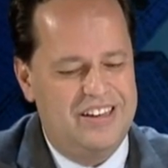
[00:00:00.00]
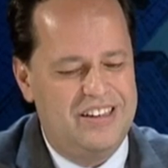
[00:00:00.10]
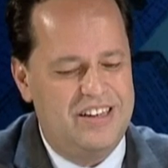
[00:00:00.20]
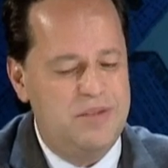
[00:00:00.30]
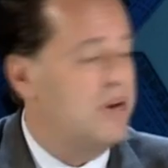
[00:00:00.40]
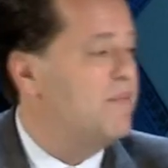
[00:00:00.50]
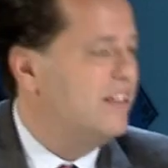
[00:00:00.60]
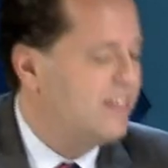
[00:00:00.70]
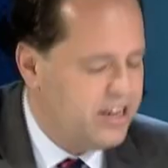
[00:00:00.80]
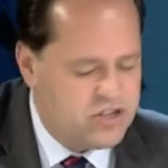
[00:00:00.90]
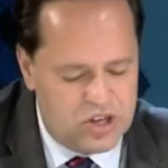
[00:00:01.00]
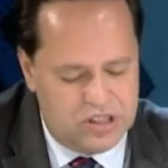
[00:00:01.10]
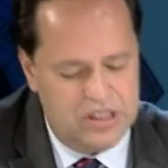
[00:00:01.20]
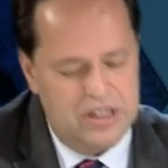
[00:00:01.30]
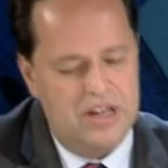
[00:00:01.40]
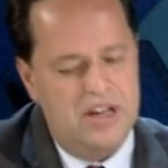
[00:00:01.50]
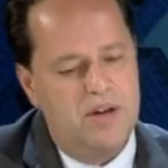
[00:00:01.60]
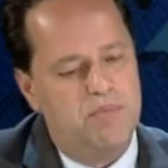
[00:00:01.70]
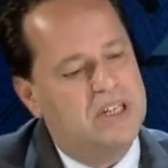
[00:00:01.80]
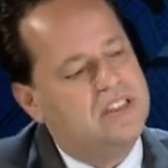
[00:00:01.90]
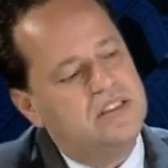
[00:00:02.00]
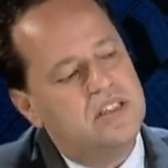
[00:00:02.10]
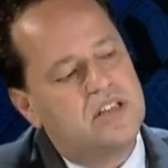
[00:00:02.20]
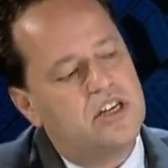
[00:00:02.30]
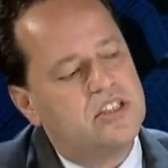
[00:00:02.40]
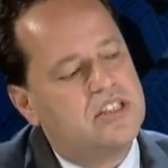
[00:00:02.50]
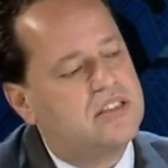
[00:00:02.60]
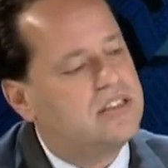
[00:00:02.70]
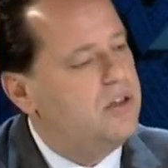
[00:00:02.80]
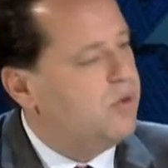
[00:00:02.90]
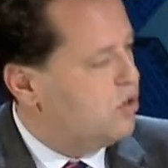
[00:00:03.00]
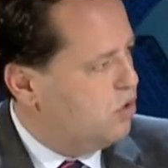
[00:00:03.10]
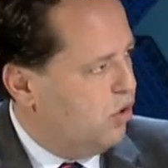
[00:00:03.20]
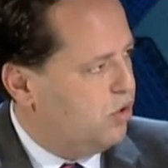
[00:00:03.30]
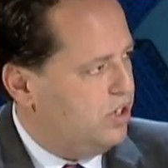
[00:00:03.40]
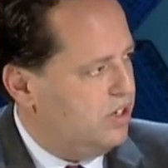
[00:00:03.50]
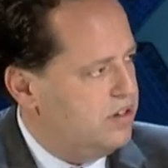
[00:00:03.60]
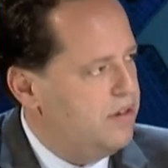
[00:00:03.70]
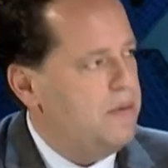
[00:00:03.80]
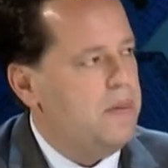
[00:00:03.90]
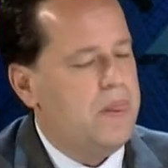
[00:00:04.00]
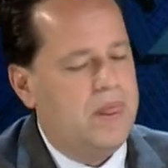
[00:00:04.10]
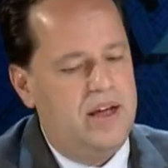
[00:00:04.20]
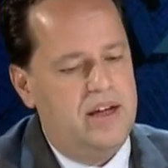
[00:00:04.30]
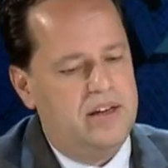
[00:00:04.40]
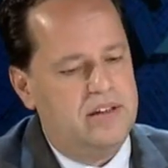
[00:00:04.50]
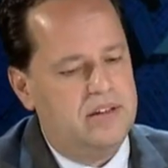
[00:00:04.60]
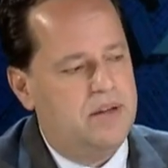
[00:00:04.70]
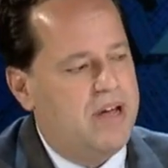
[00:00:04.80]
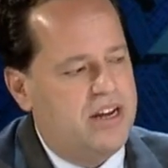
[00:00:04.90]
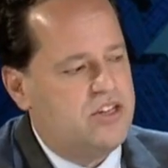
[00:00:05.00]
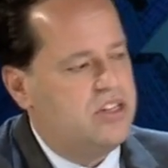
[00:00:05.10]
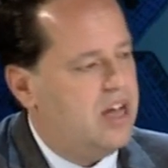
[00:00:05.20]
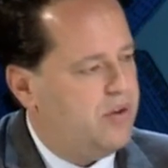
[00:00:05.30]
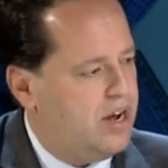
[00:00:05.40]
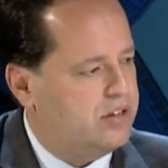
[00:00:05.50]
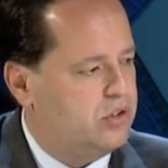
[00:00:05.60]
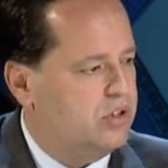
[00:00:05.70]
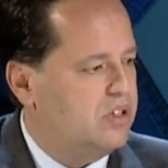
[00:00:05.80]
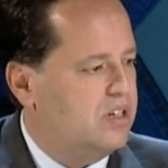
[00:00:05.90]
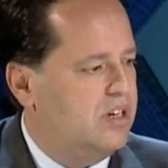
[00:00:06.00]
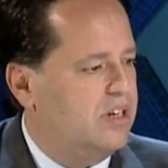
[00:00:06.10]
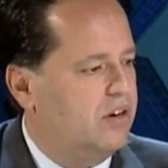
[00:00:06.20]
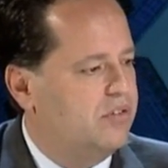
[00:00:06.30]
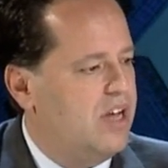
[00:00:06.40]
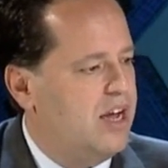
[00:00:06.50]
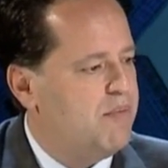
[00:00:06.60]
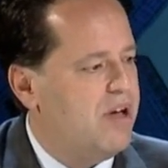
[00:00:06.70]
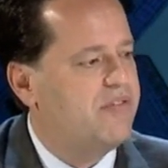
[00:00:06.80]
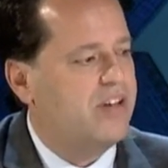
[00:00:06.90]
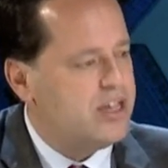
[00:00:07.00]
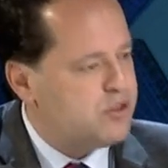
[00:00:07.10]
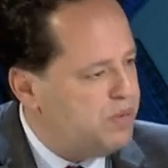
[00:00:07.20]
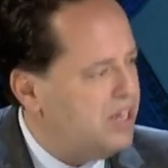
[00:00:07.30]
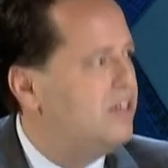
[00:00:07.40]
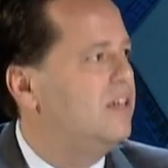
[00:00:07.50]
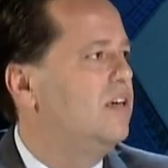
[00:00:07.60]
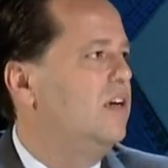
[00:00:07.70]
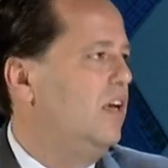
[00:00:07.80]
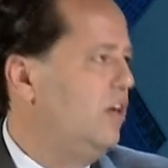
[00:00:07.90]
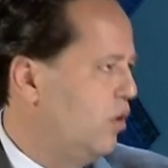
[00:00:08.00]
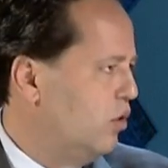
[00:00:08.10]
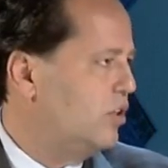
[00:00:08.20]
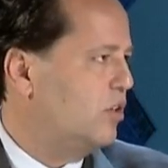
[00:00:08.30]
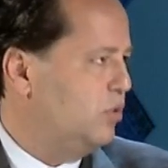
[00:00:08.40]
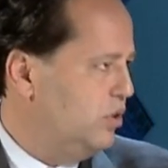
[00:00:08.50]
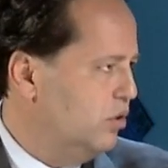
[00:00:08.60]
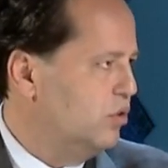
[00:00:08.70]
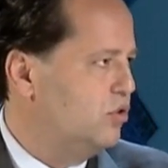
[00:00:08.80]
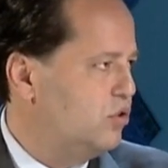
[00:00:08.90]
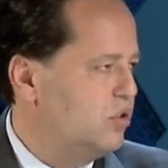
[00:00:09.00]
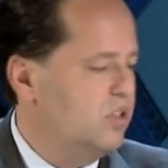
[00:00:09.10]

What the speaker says: implementation, but these discussions are still ongoing, and the managing director of the IMF has been in contact with those